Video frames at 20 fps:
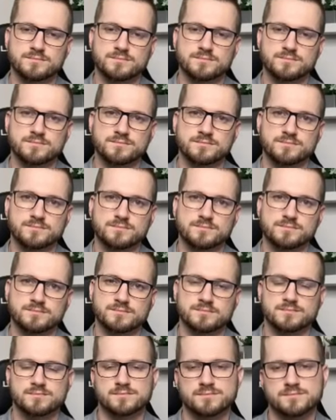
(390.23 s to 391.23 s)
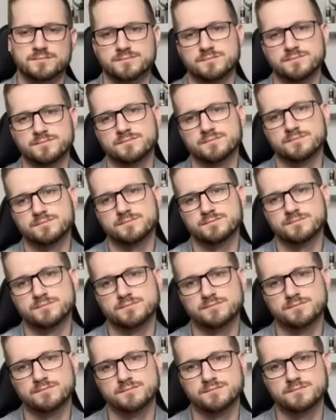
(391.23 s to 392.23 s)

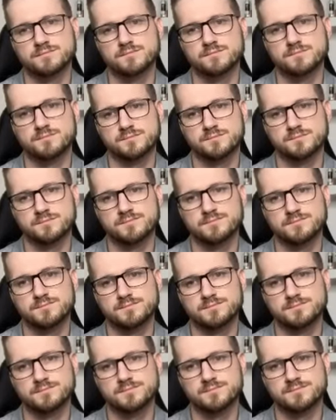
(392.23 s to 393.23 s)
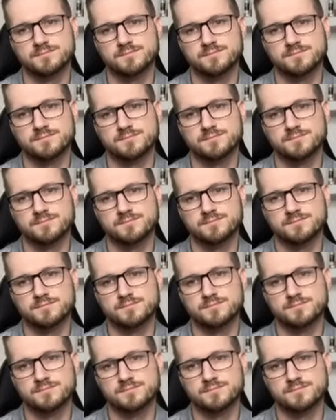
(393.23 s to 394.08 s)
The person shown says nothing.